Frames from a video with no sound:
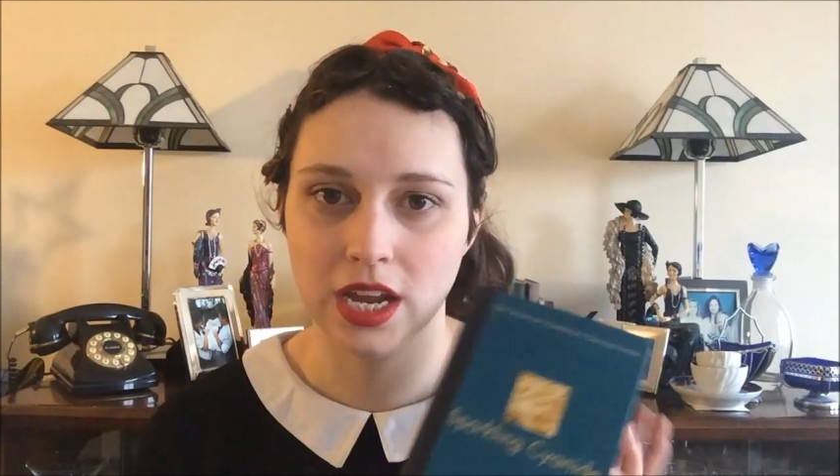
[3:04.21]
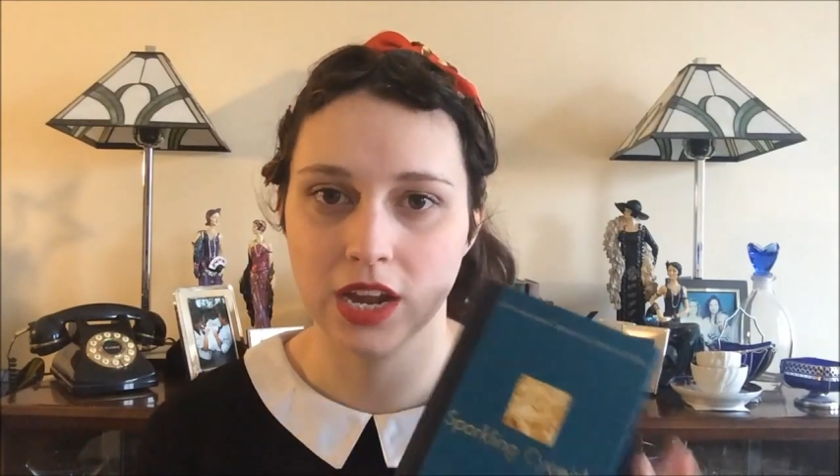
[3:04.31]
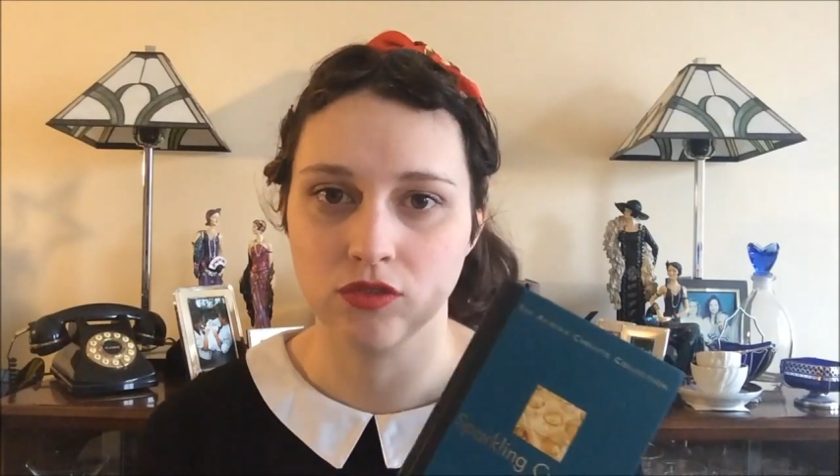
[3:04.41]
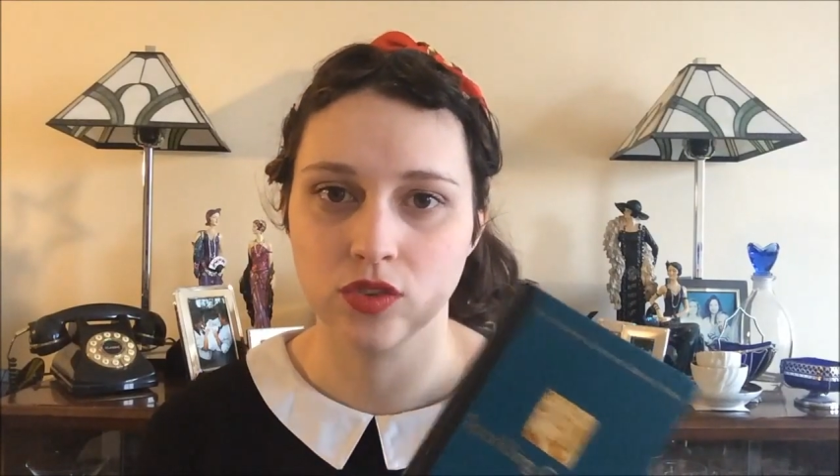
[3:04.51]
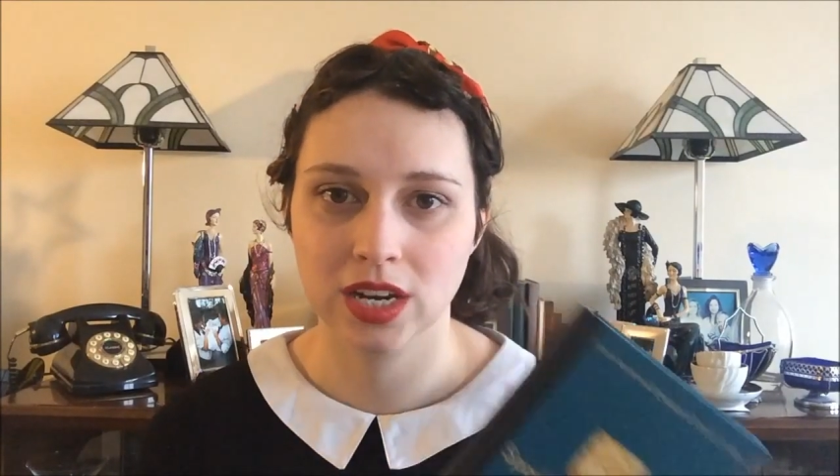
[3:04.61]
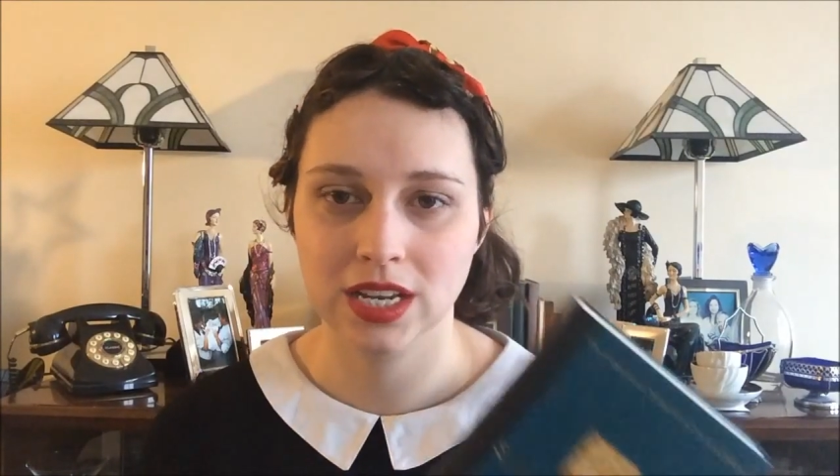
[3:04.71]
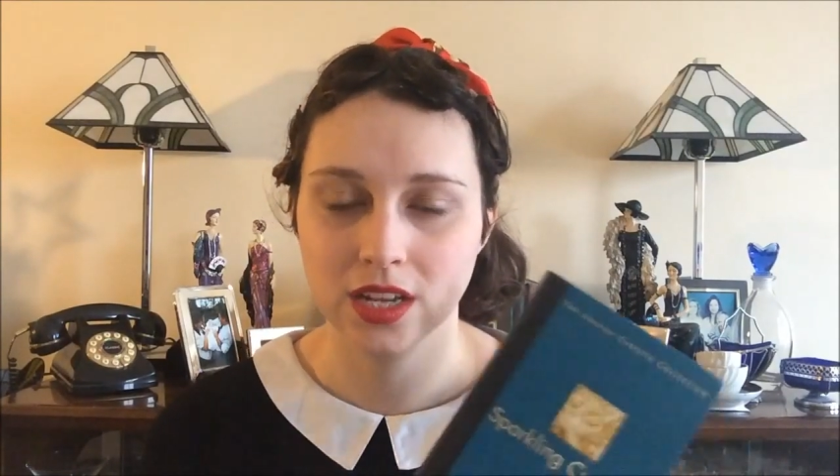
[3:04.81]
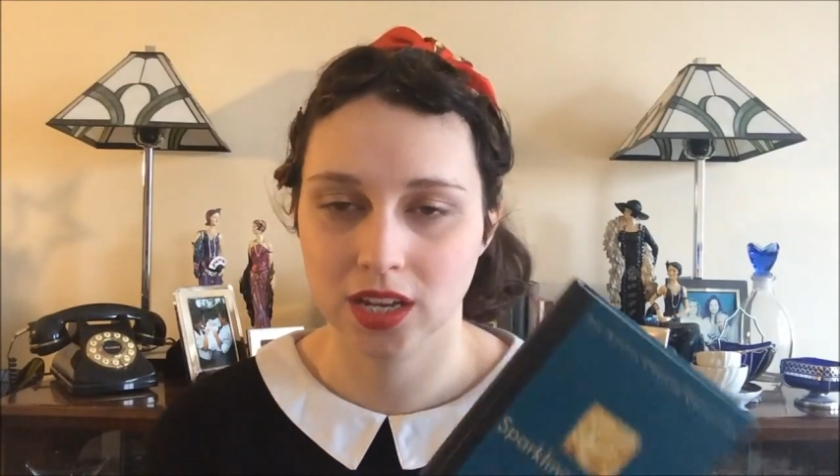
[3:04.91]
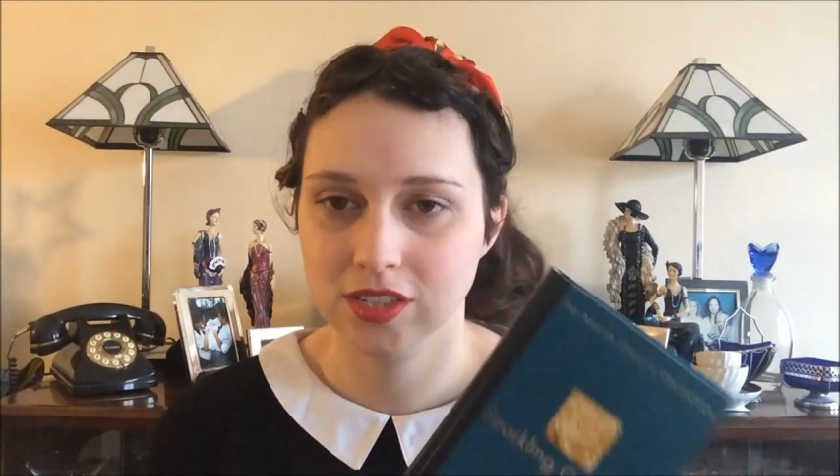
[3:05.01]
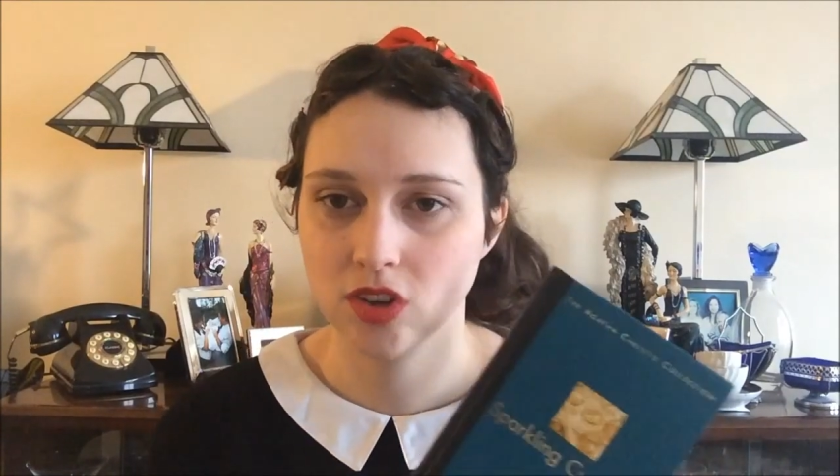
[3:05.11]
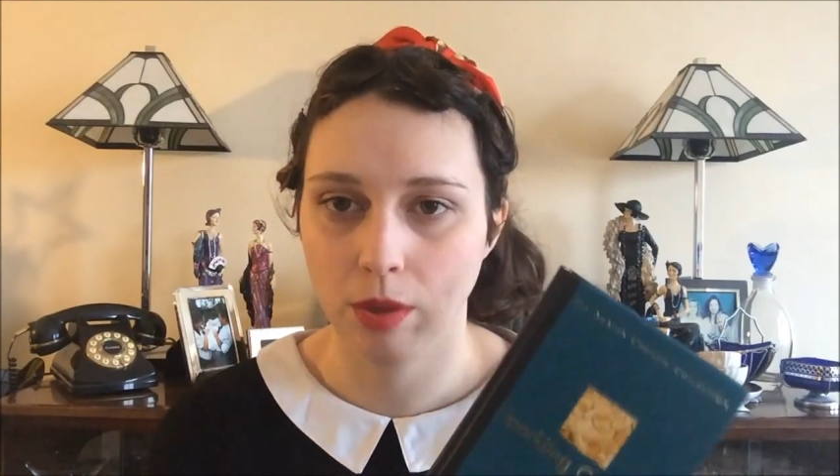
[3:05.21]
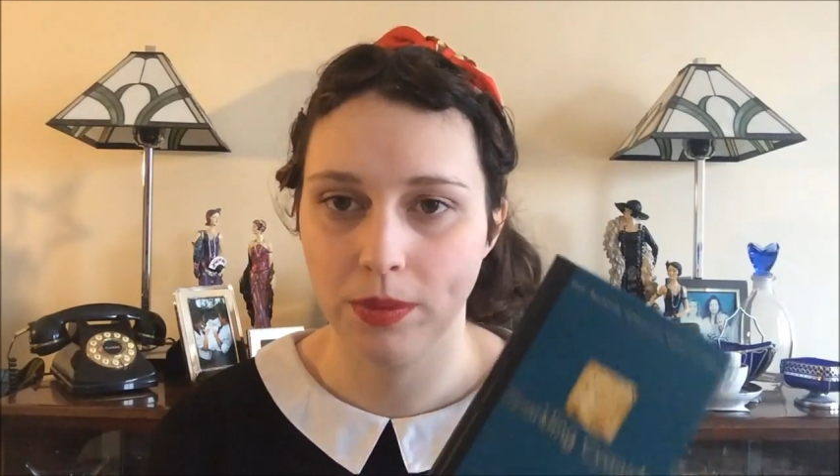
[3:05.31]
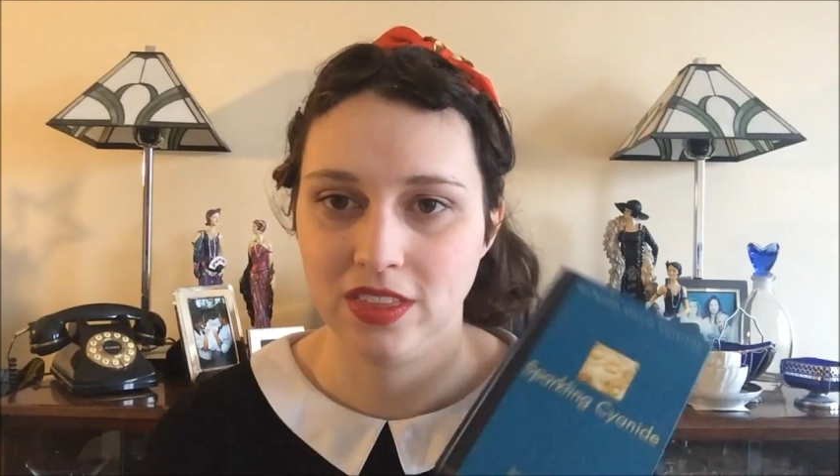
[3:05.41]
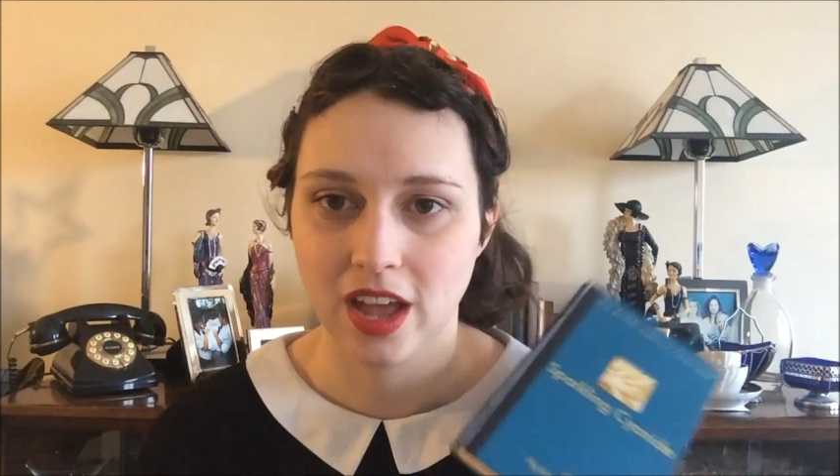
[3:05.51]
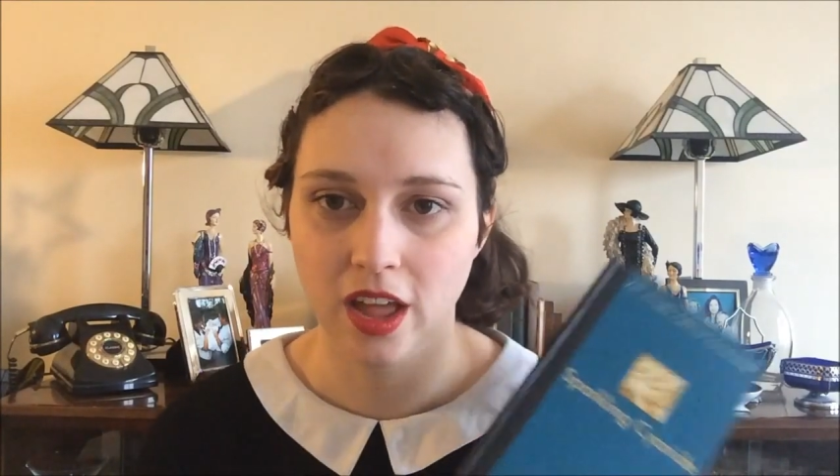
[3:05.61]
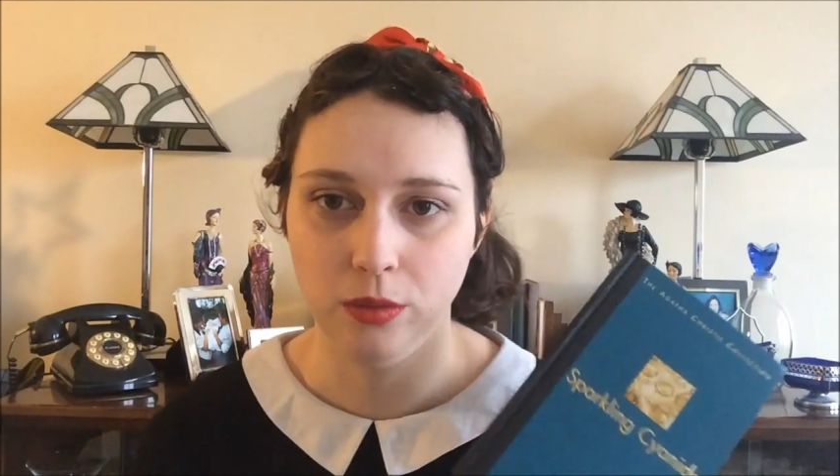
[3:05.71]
a really nice copy that